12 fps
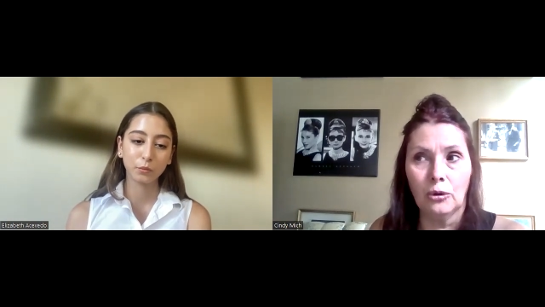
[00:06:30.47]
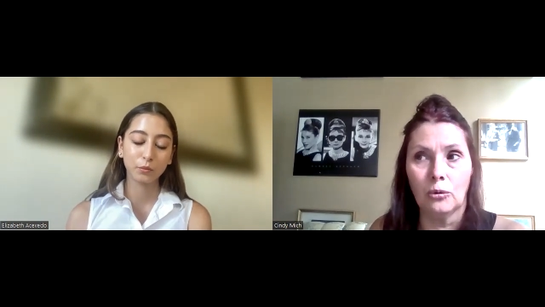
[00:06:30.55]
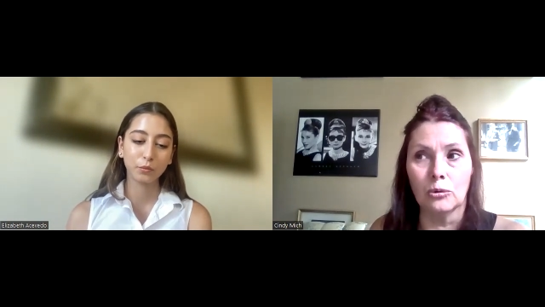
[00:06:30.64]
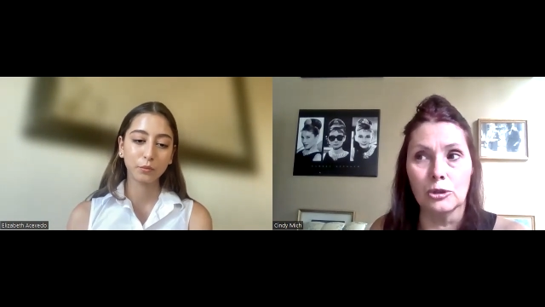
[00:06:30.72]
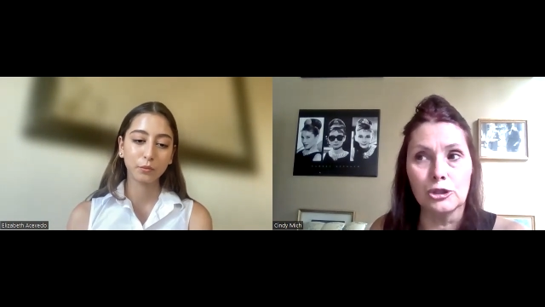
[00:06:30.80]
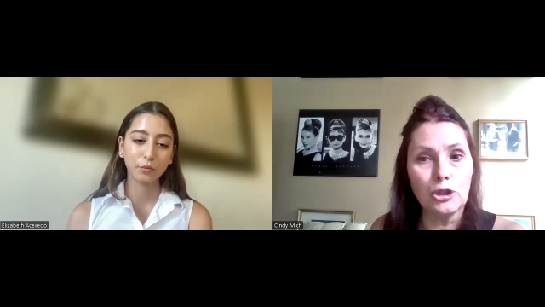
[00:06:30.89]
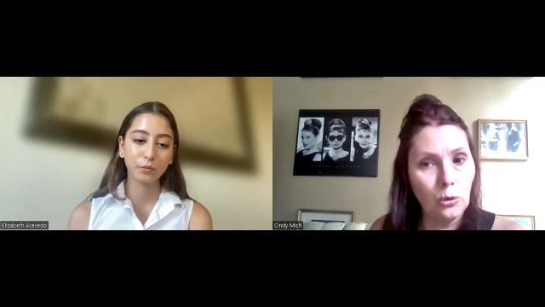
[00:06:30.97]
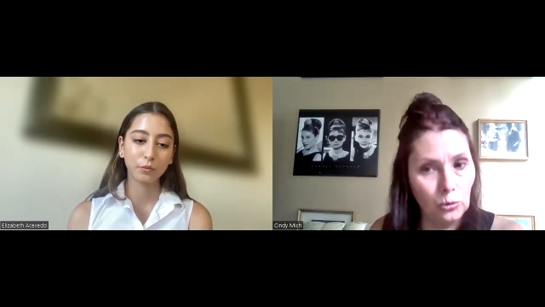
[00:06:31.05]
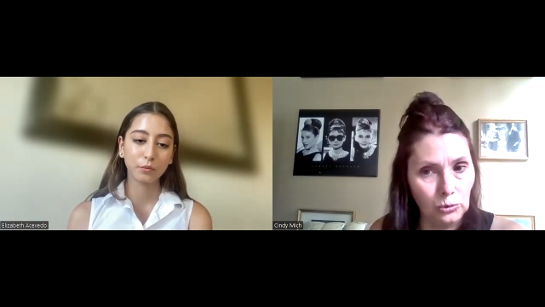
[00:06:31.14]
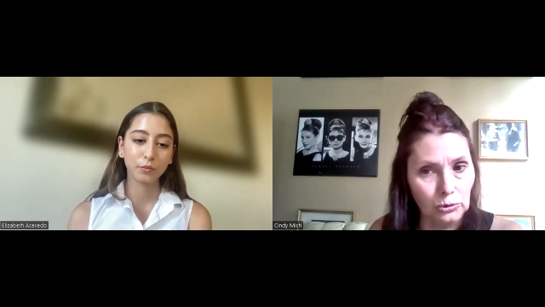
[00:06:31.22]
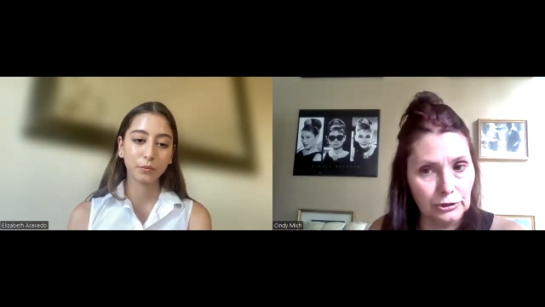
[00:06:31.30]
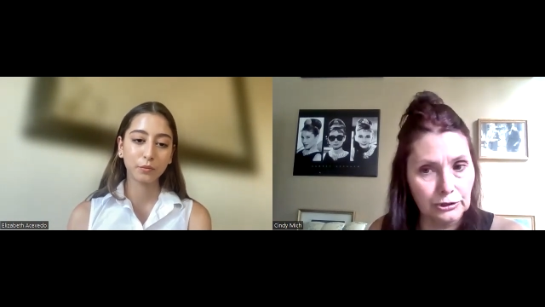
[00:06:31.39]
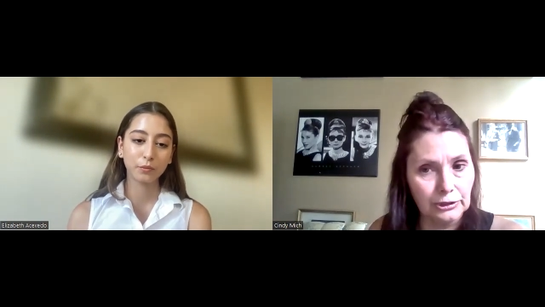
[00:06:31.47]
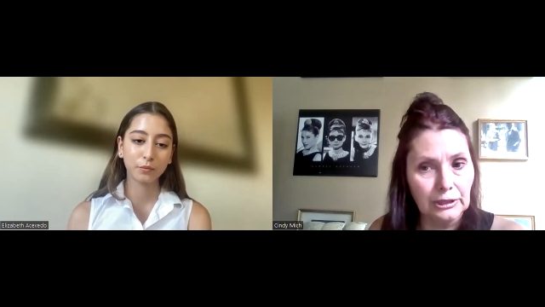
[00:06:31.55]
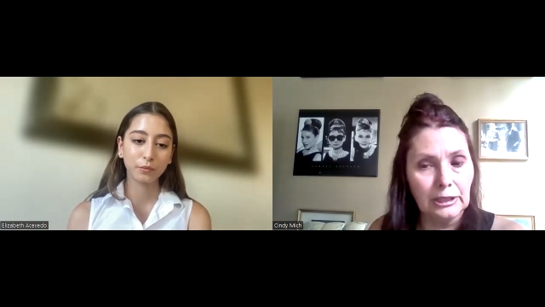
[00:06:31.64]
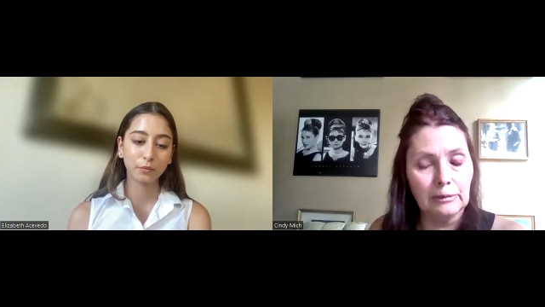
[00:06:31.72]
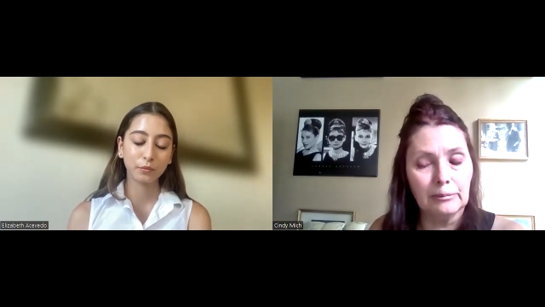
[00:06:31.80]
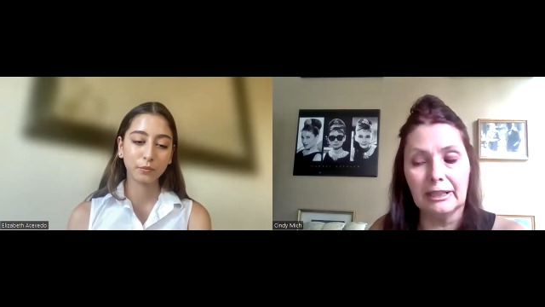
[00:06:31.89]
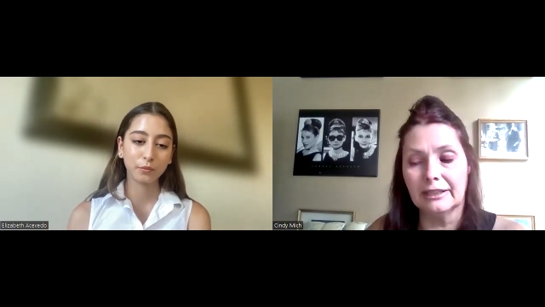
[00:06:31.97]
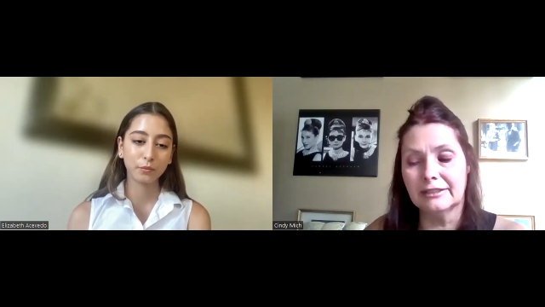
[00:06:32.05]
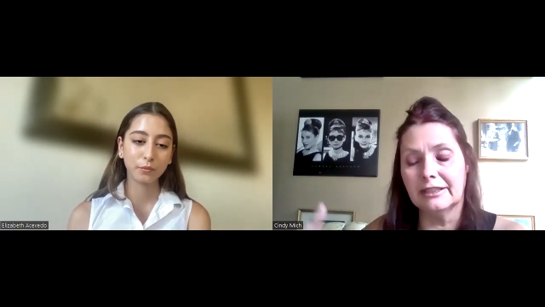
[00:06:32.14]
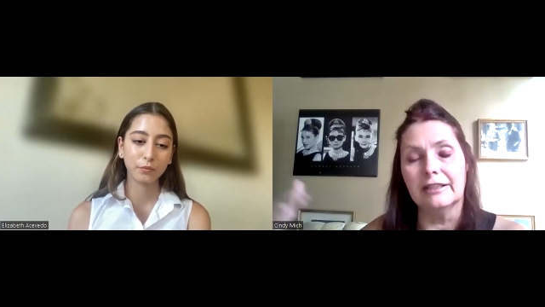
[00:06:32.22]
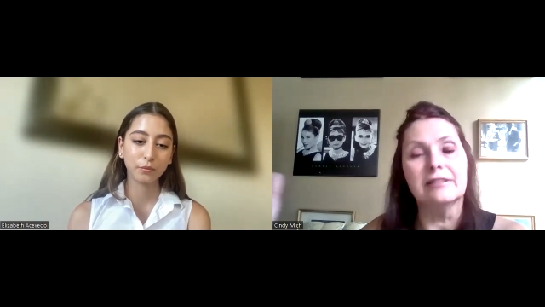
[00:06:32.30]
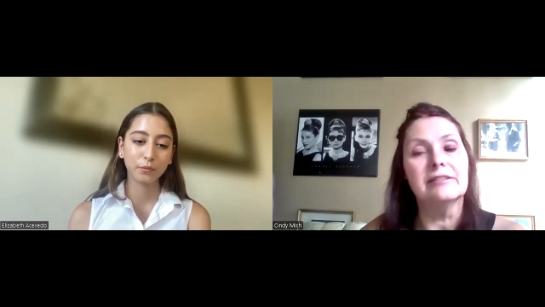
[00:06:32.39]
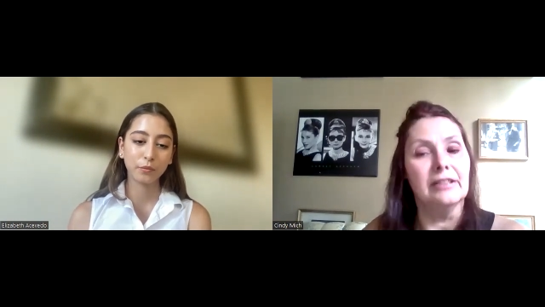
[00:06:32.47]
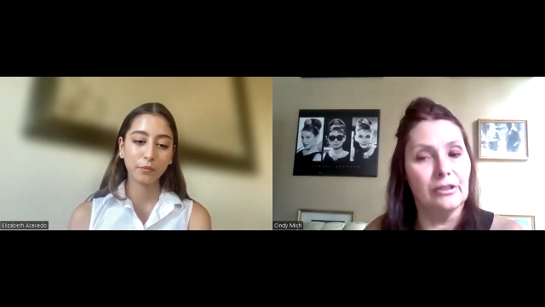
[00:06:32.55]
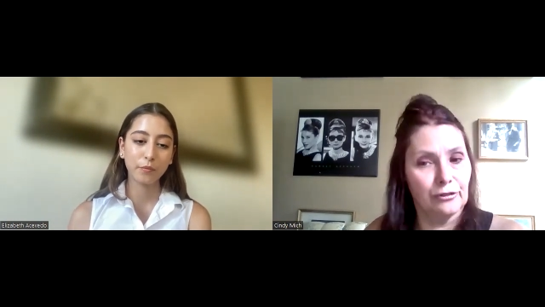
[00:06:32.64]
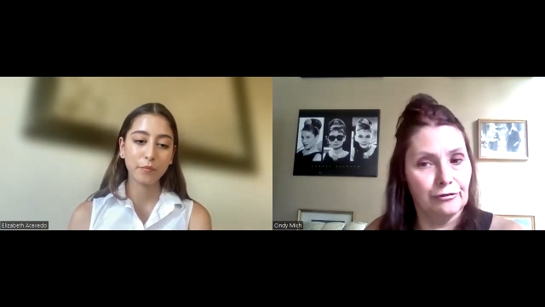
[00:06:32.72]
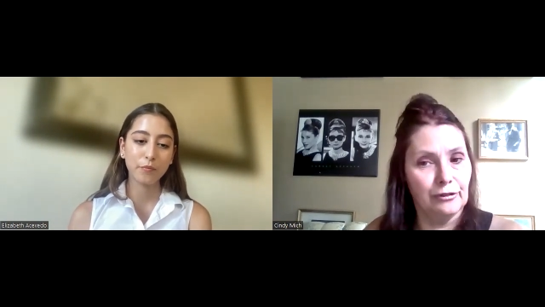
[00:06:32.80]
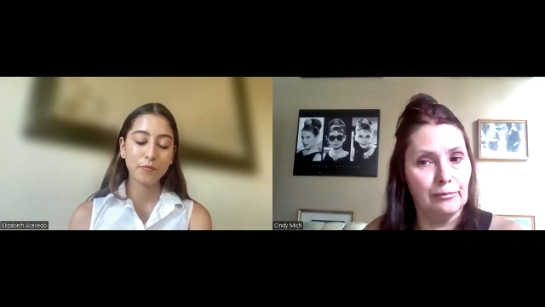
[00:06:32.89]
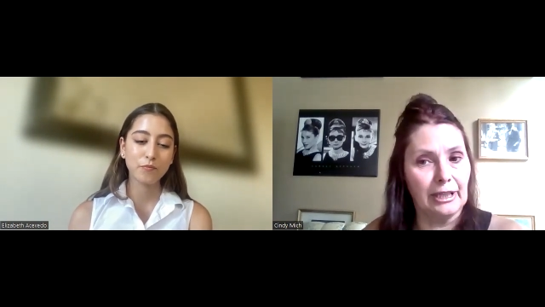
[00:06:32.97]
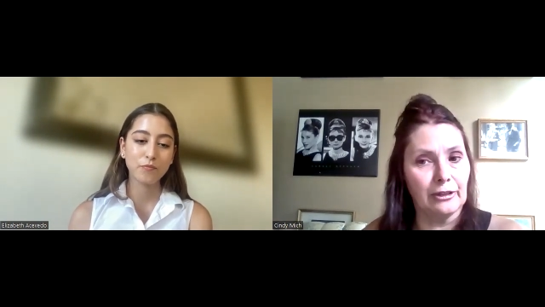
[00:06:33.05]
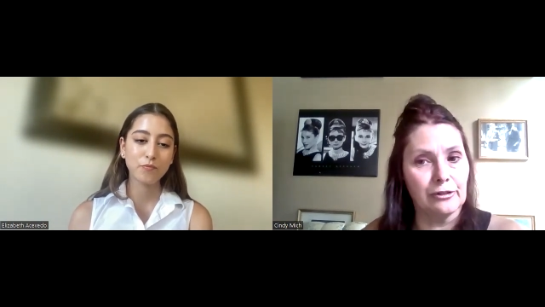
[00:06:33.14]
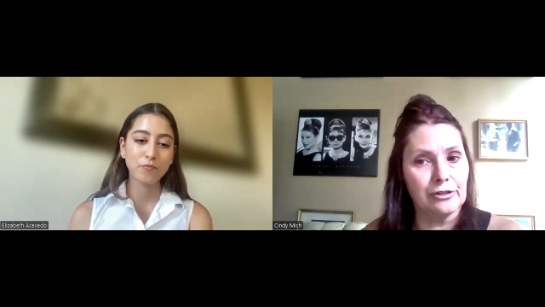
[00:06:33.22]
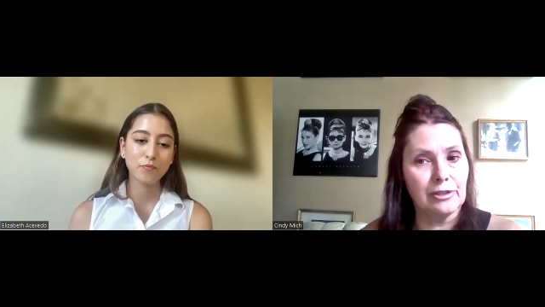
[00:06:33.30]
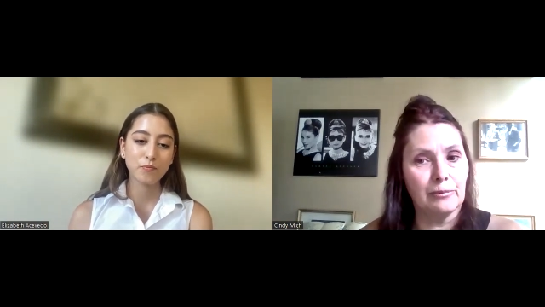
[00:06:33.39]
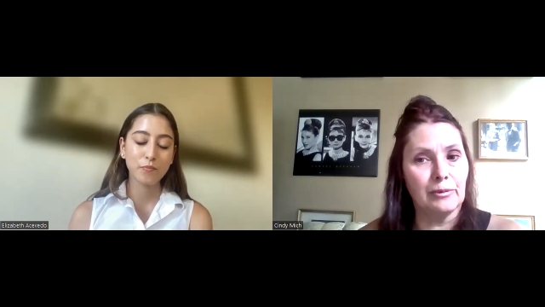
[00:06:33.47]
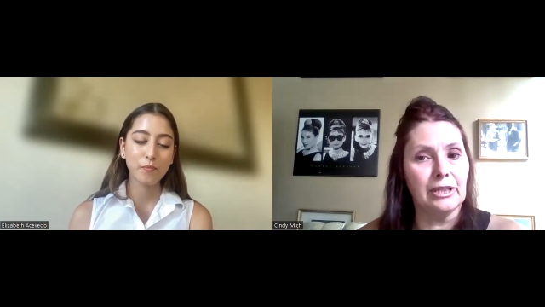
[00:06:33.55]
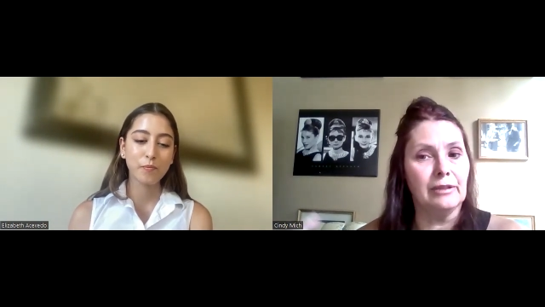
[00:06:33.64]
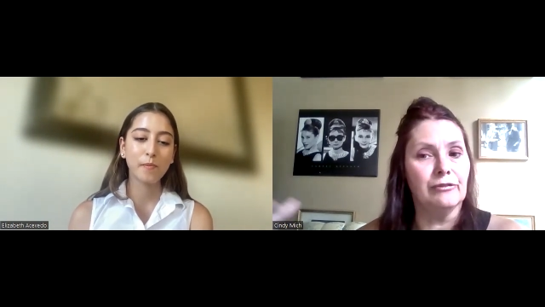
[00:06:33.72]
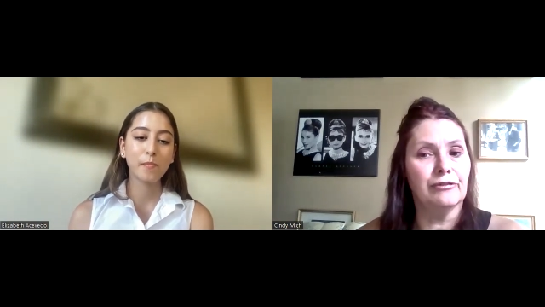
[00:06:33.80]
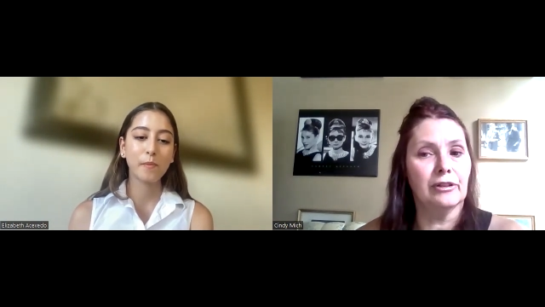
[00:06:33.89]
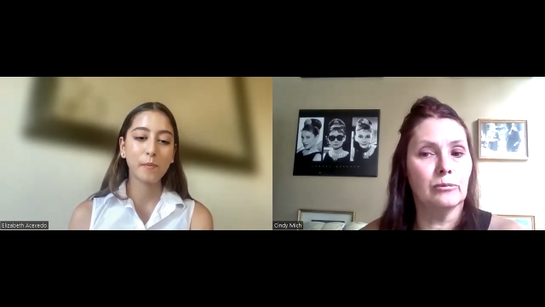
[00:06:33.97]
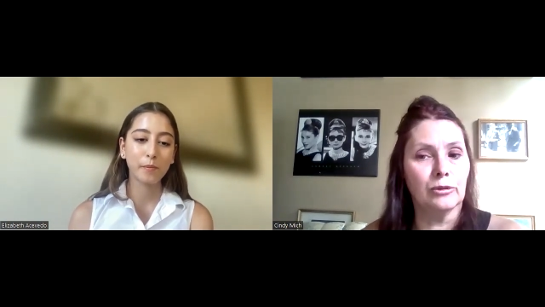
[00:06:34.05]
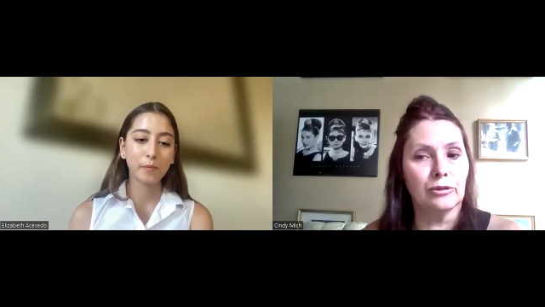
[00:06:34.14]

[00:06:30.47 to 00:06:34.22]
Speaker 1: or told by, let's say, a senior filmmaker or somebody far